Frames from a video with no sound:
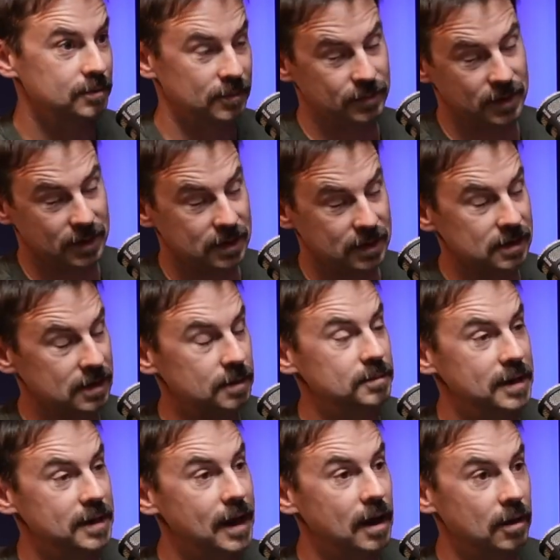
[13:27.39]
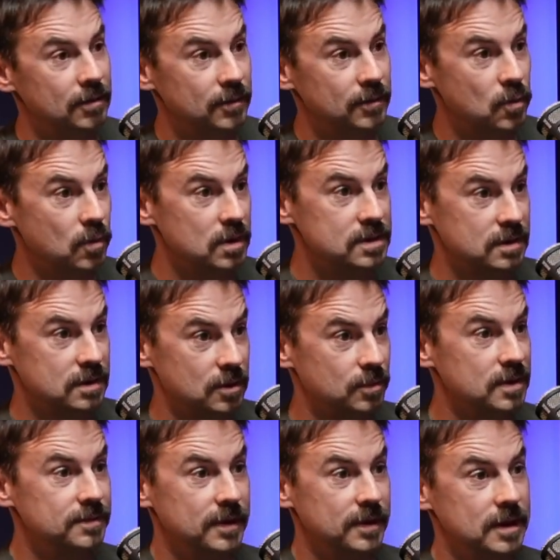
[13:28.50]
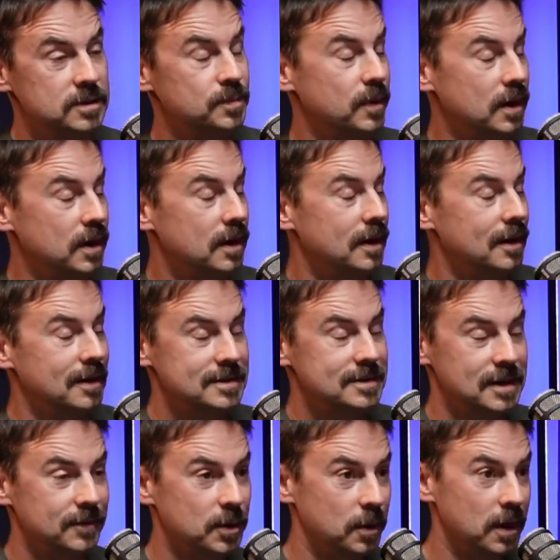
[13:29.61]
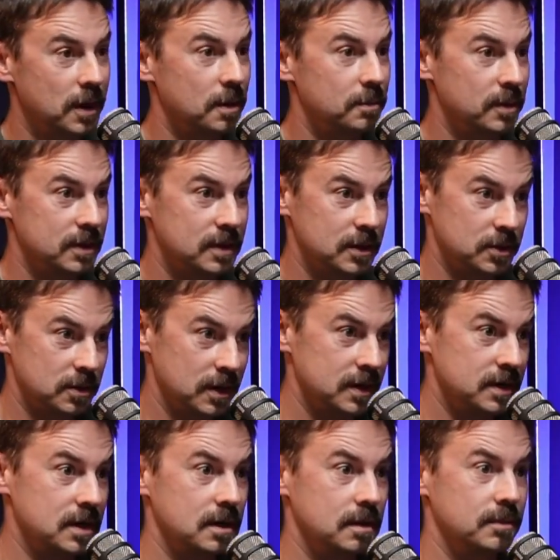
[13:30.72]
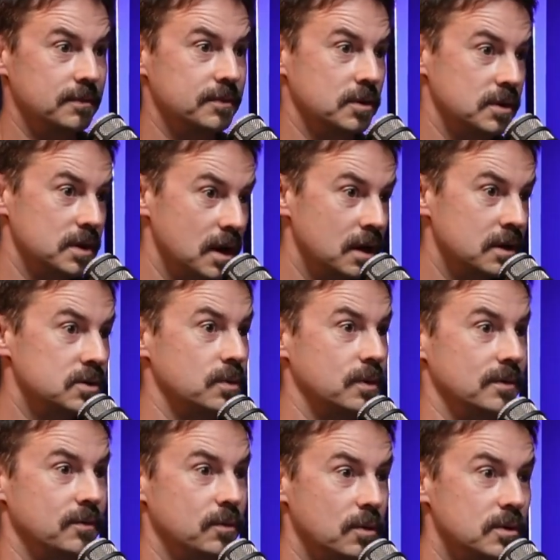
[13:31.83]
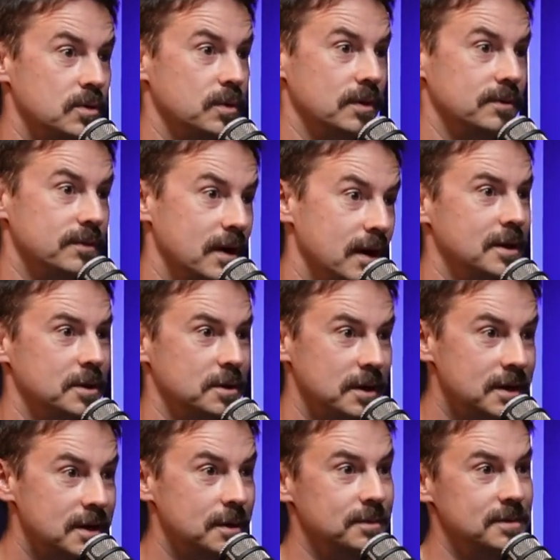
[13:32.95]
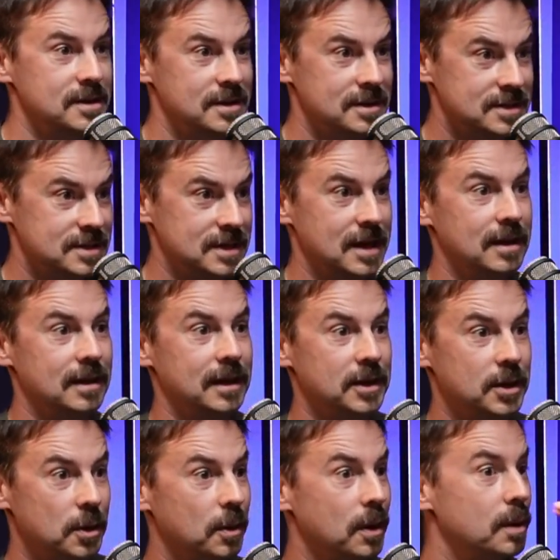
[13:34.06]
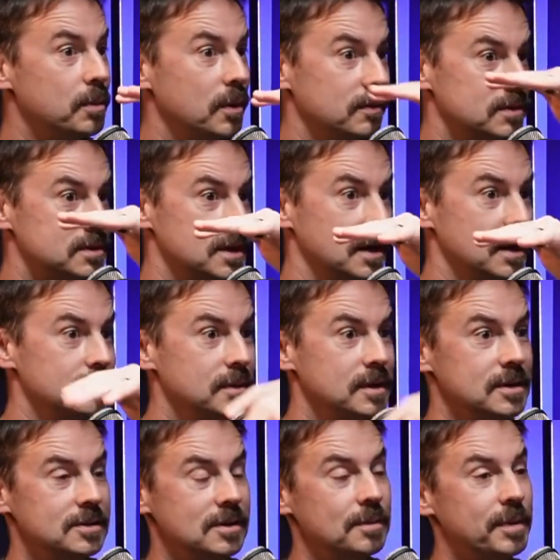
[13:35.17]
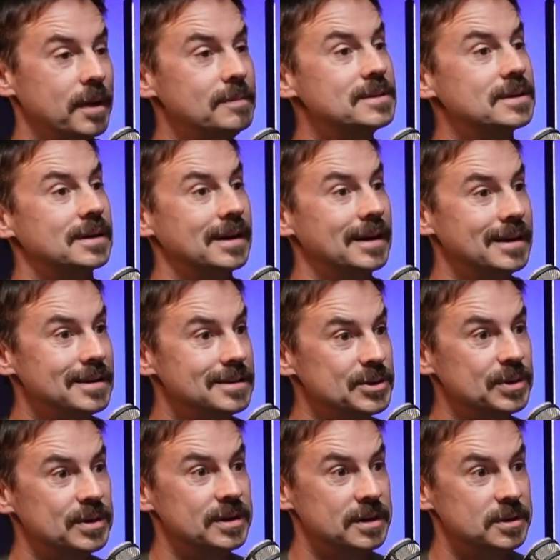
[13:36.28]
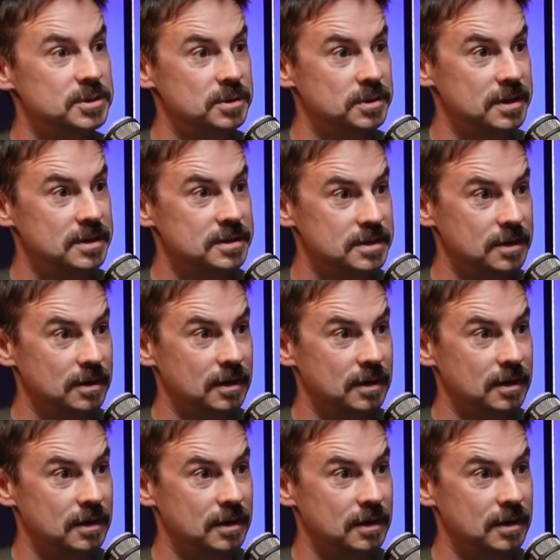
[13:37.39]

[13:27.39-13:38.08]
But it can come down, of course, on a refinance, but it's never going up. But your income, if you're young, 24, 25, your income is going to steadily go up over time. Right. So that payment's going to get easier and easier and easier.